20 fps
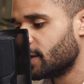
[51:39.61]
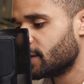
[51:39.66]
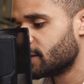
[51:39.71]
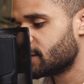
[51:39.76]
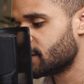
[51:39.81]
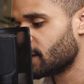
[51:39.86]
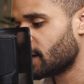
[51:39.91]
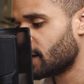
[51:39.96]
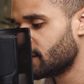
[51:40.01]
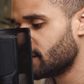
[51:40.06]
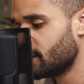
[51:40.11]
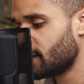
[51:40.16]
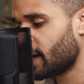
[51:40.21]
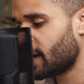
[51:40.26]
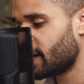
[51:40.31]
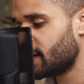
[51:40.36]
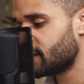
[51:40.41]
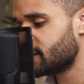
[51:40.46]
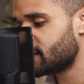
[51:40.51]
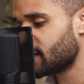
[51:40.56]
Sun,
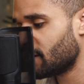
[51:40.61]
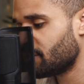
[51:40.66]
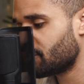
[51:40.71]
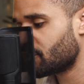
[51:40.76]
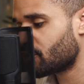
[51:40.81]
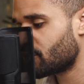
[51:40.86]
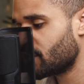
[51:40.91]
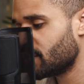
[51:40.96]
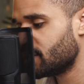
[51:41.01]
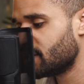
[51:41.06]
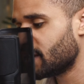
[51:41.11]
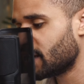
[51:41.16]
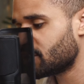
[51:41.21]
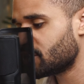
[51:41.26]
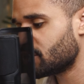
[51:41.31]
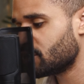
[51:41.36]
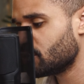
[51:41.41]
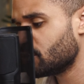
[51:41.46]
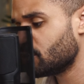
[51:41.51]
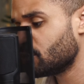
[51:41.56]
a South Korean
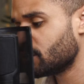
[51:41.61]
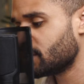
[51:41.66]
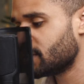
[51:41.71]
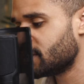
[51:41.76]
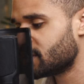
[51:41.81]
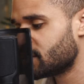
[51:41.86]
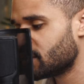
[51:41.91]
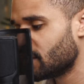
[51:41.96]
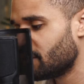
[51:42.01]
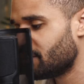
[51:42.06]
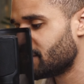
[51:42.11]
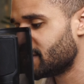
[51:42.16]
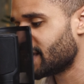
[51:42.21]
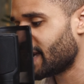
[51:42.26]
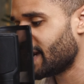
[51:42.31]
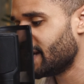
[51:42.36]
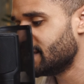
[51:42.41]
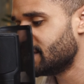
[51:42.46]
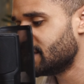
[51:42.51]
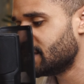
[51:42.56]
national, is serving
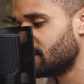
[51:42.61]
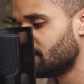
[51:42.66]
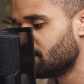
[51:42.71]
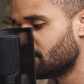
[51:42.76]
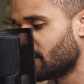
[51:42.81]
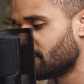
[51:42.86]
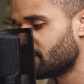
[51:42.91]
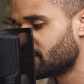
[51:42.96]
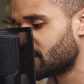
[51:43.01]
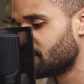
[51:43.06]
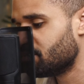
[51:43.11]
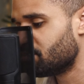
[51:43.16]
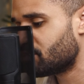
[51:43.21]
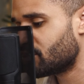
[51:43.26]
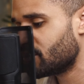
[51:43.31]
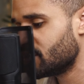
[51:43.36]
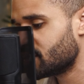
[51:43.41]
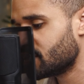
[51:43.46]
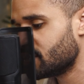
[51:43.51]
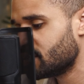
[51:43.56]
18 months in
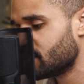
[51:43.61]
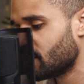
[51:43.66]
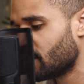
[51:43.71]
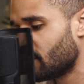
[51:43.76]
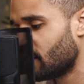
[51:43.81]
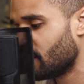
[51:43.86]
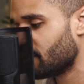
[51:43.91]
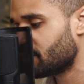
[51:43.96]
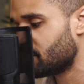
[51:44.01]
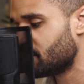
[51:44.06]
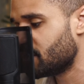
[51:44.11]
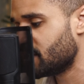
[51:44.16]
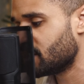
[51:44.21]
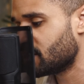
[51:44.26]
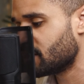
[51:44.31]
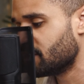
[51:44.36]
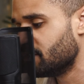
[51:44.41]
prison after being